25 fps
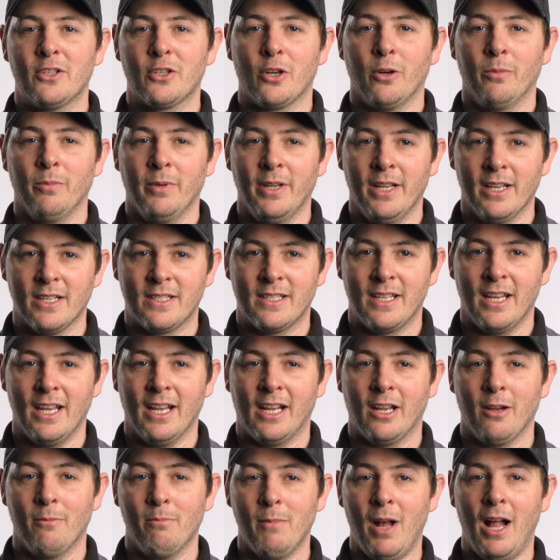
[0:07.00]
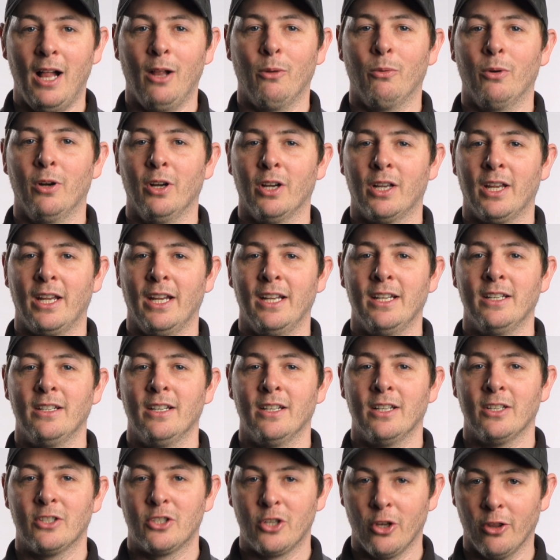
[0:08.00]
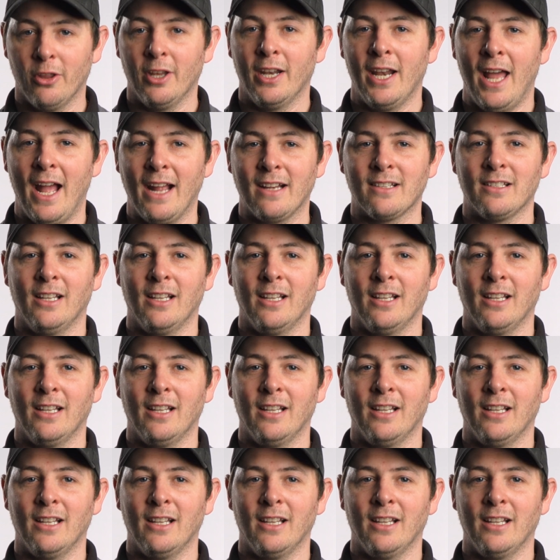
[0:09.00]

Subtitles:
company has taken metalworking to the next